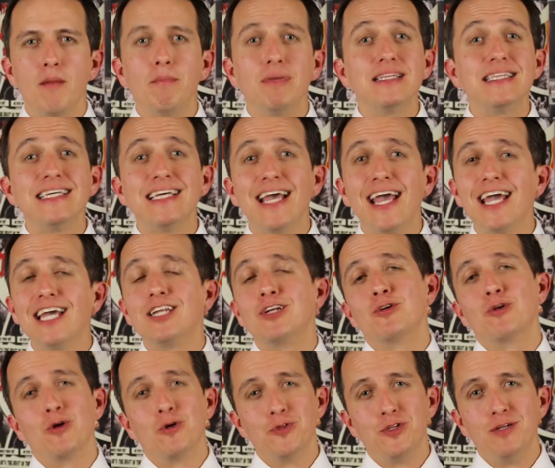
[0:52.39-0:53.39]
But the
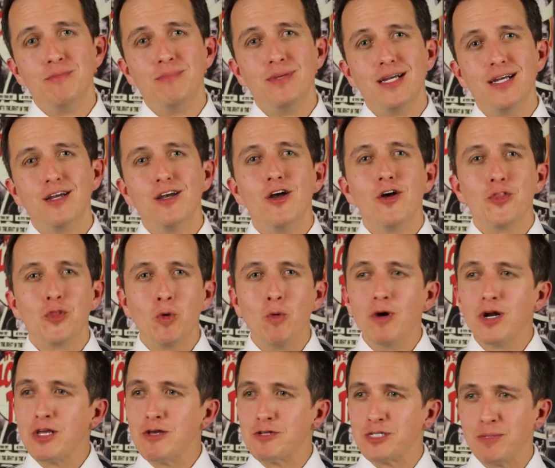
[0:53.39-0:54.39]
8-year-old in me, the
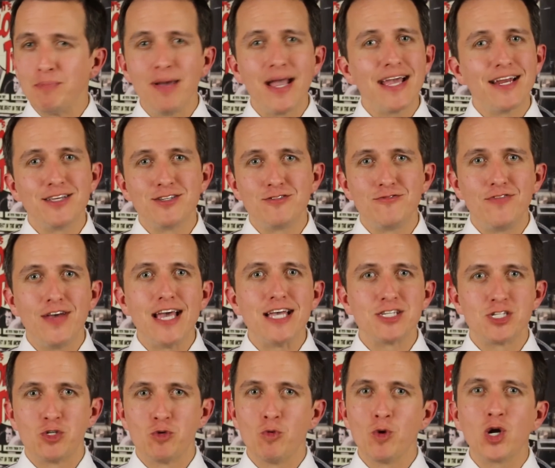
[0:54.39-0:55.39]
one who used to paint his
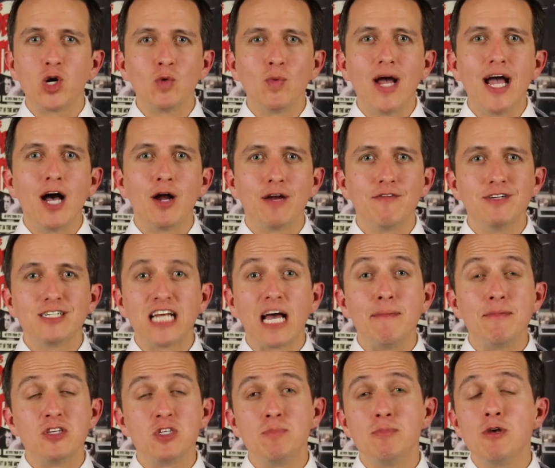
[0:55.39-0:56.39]
face and run around every
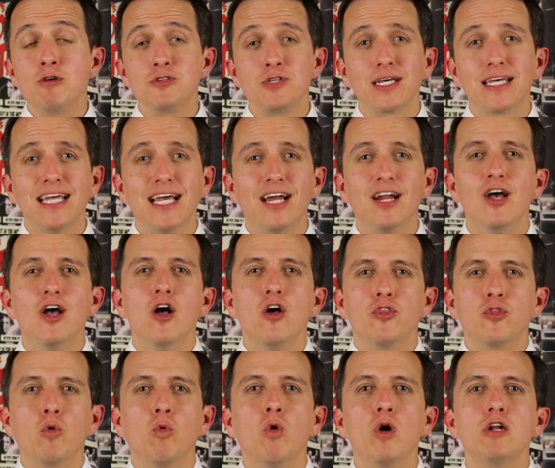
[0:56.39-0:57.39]
time his music hit,
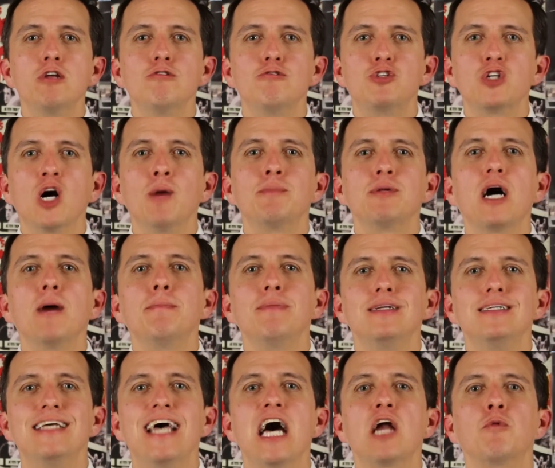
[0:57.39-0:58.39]
the one who jumped up
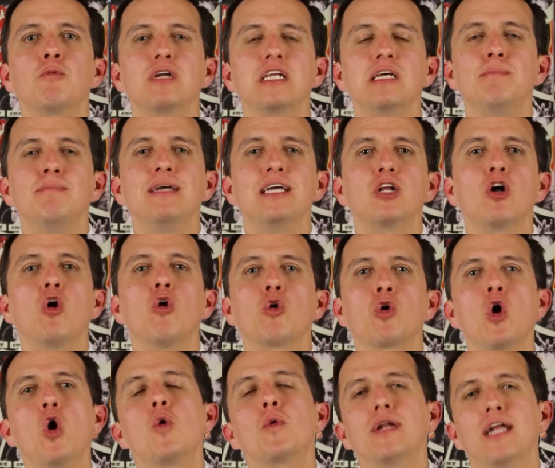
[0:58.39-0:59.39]
and down when he beat
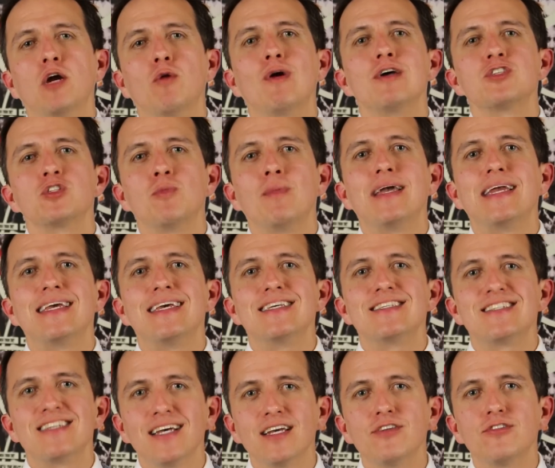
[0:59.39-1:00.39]
Hulk Hogan at WrestleMania
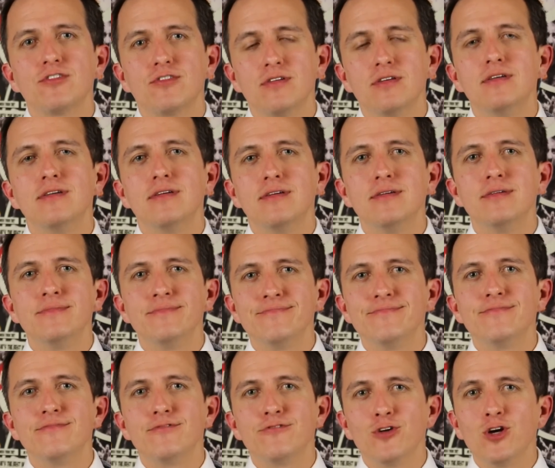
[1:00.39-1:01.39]
6,
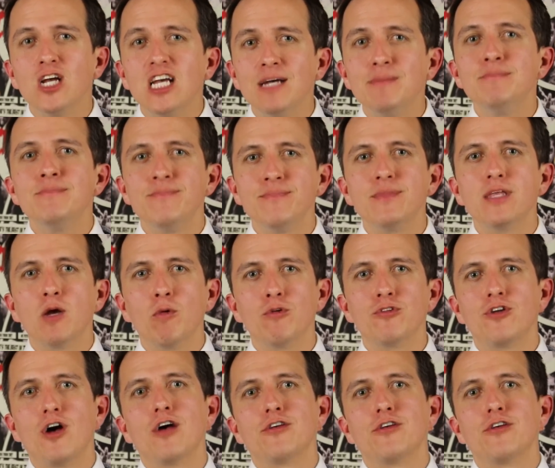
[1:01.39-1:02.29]
for him, it was